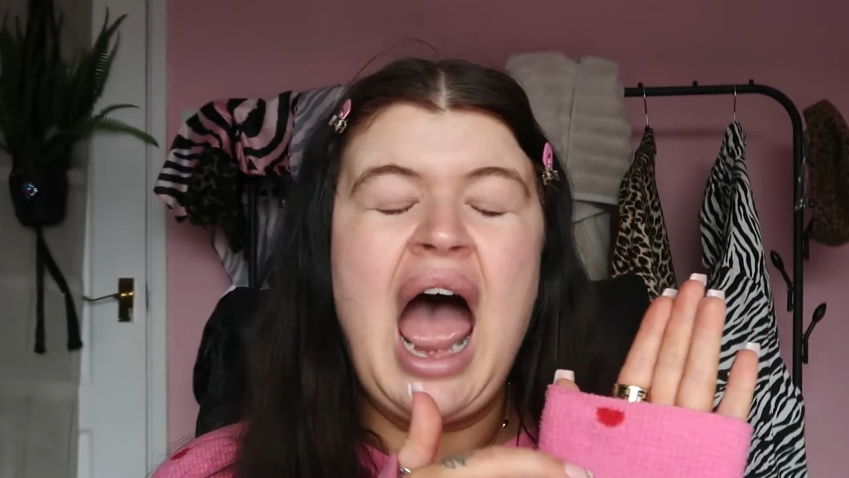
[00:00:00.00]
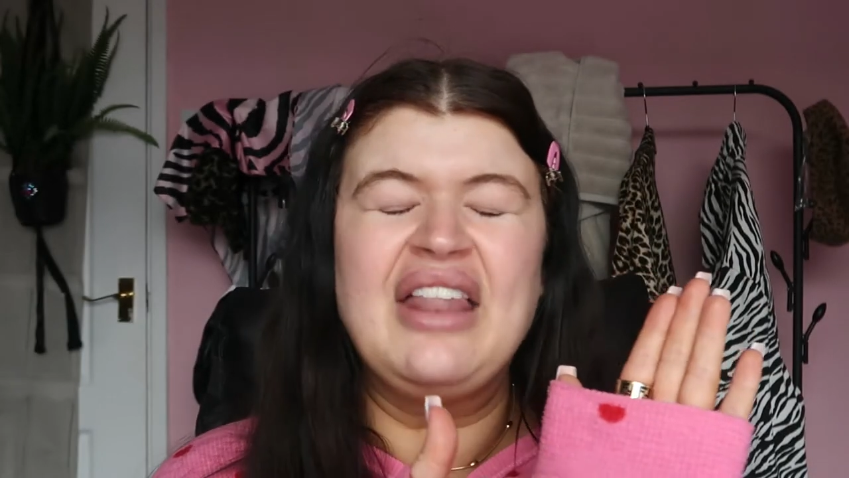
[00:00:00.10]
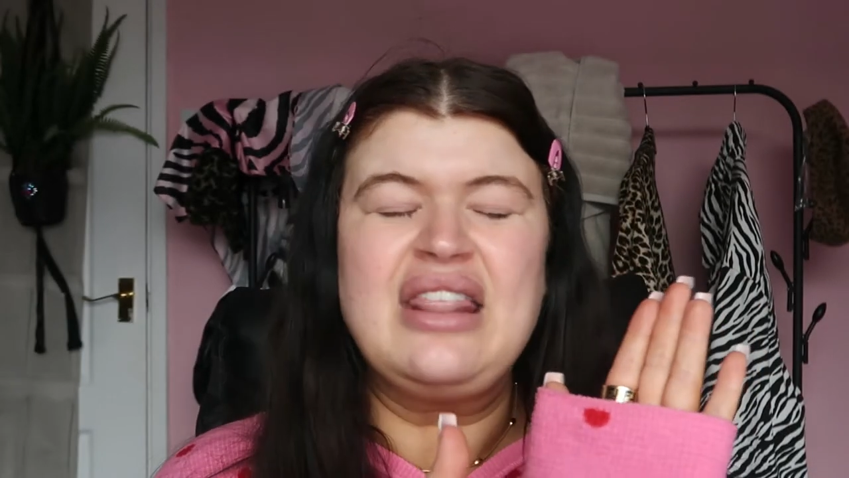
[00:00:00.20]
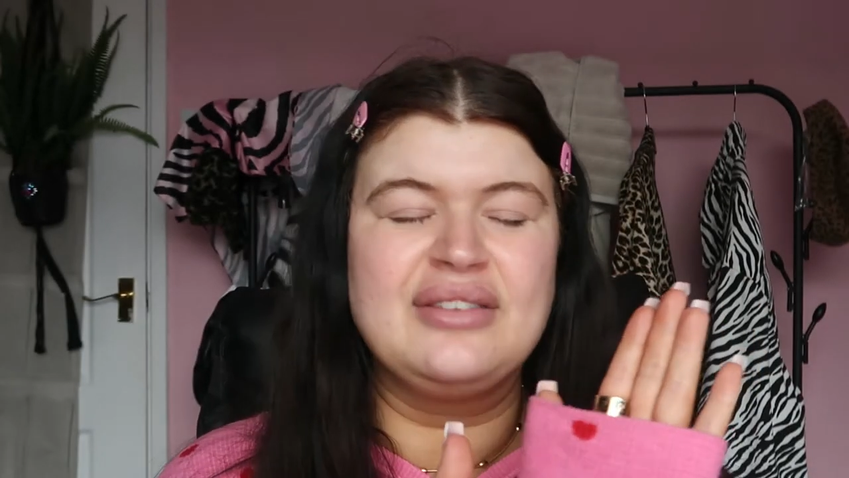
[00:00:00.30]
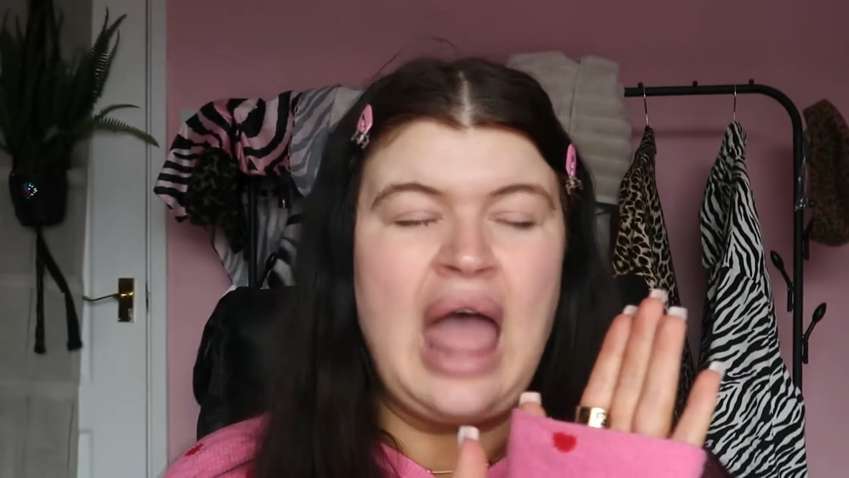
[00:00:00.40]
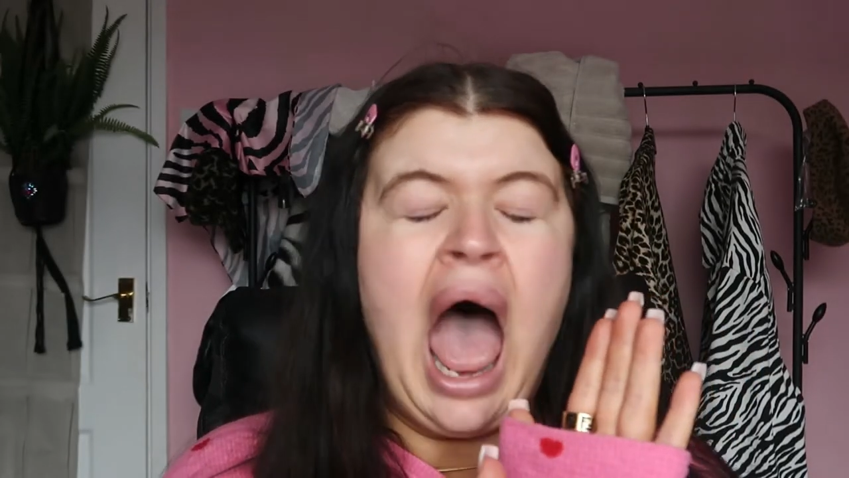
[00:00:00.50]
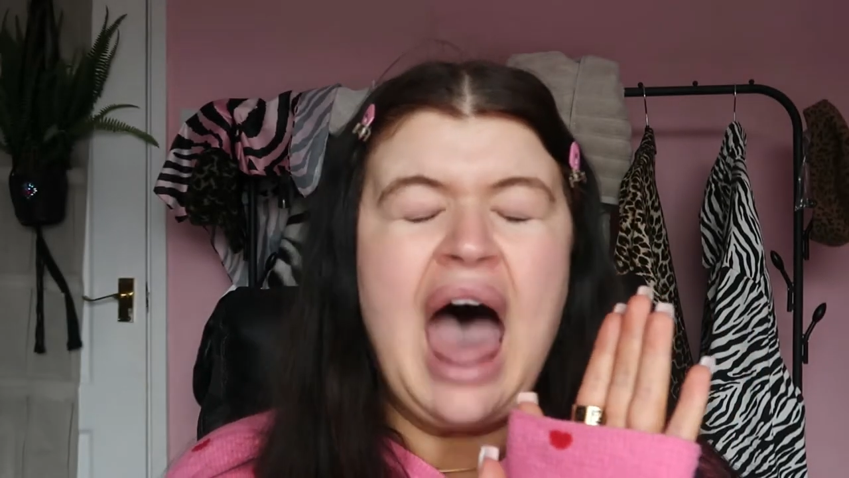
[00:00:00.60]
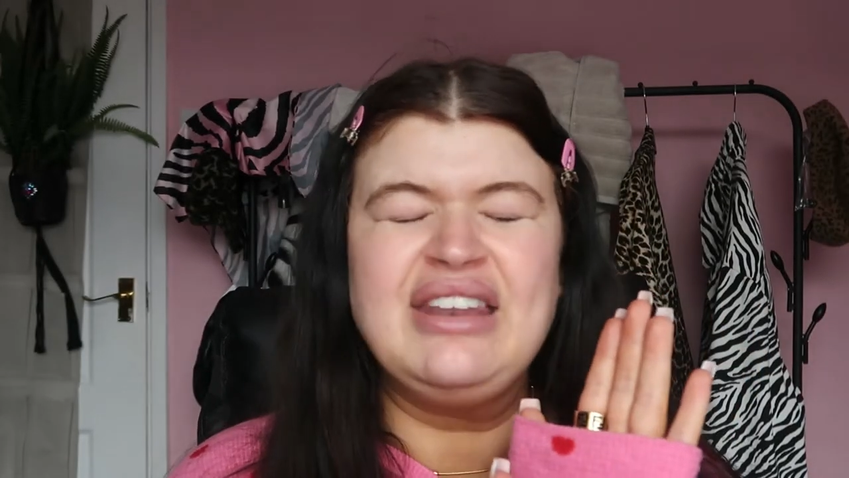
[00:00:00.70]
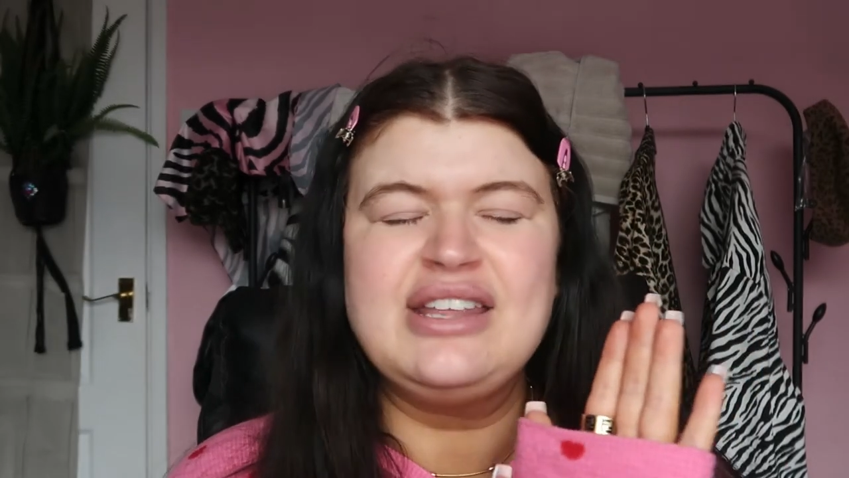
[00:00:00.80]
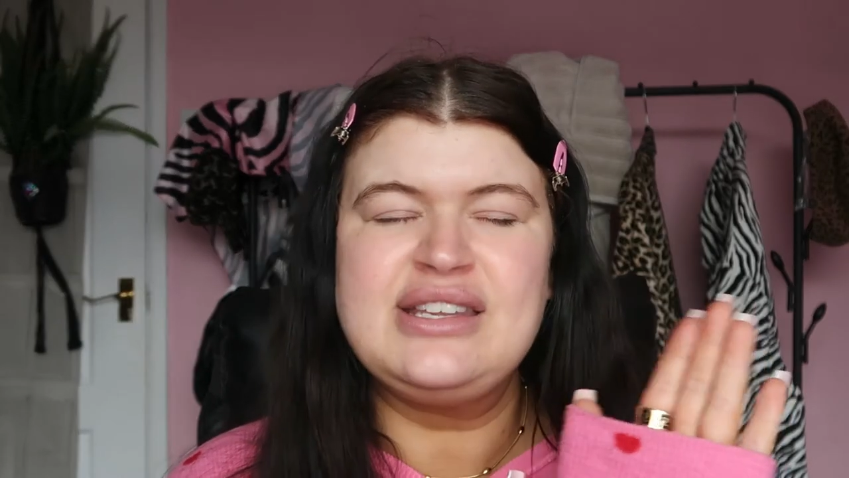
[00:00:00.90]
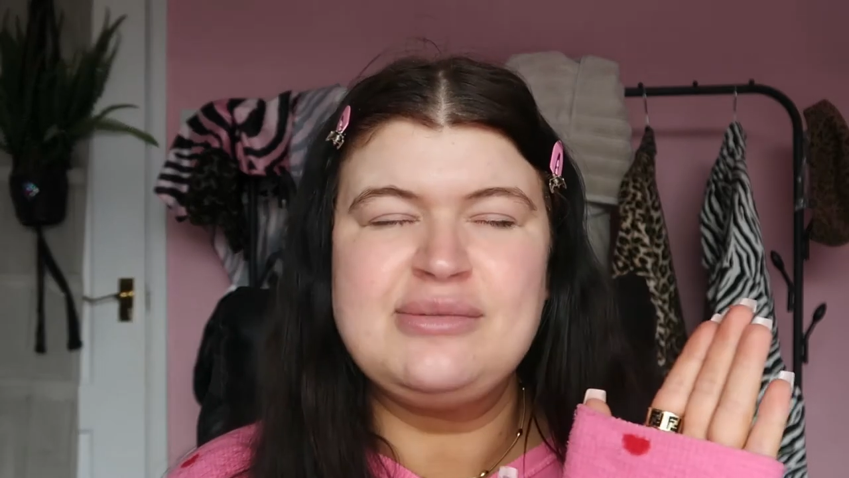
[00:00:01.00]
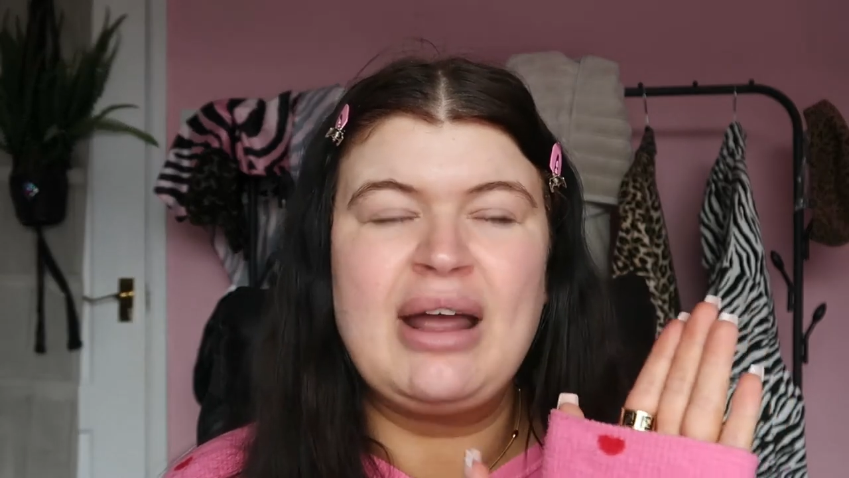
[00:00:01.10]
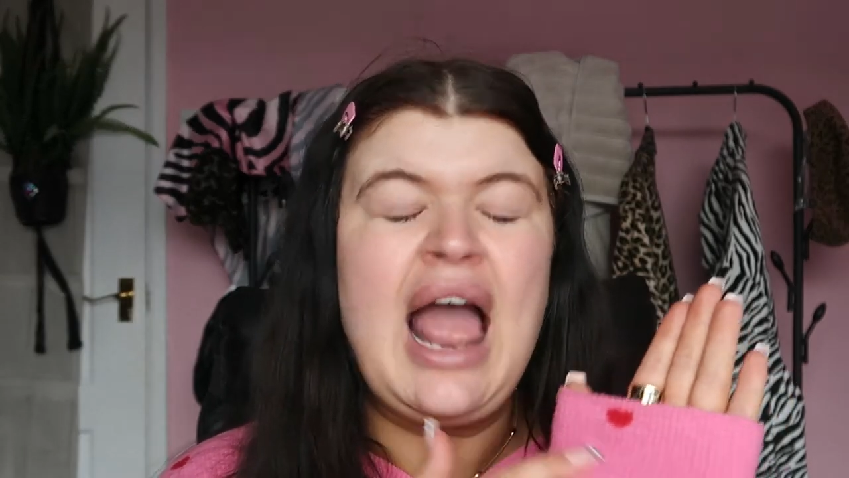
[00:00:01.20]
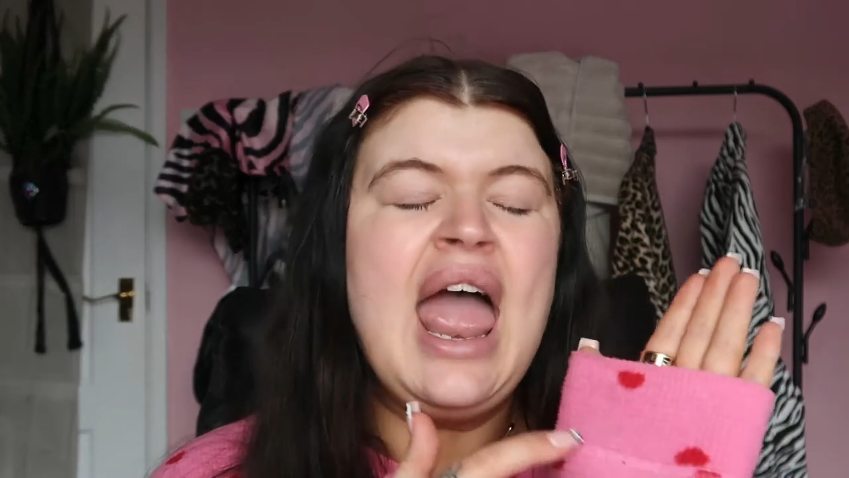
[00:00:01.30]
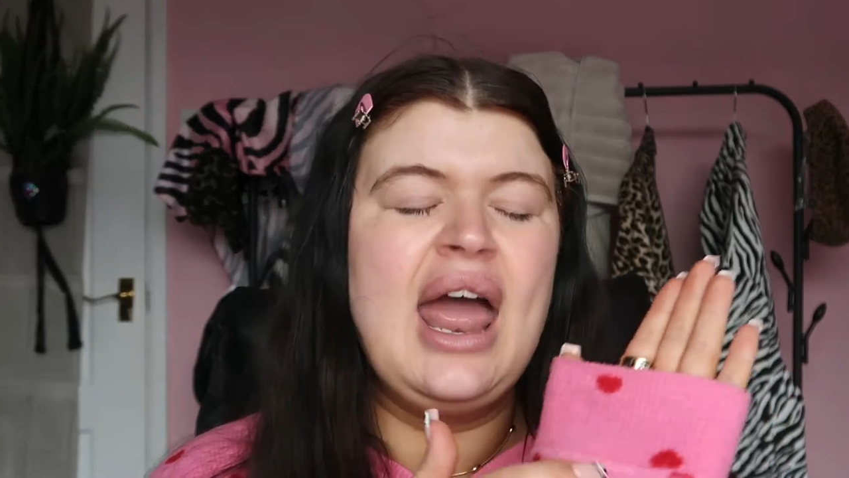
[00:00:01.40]
and this is
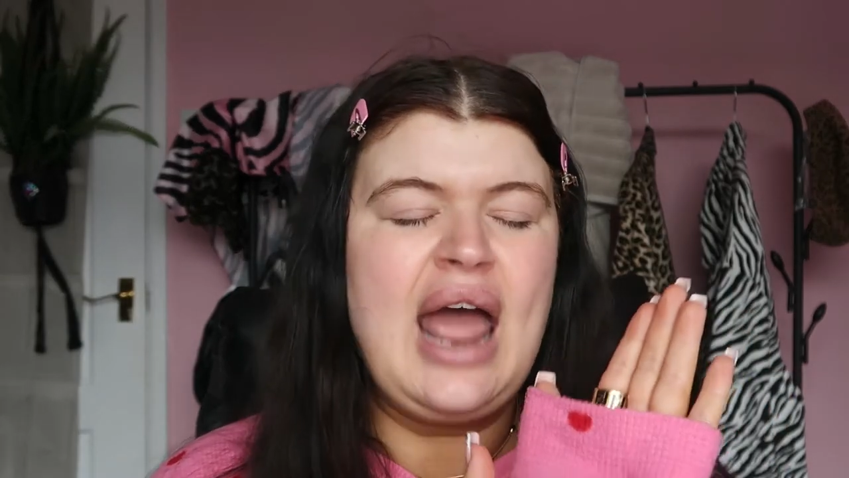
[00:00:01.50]
my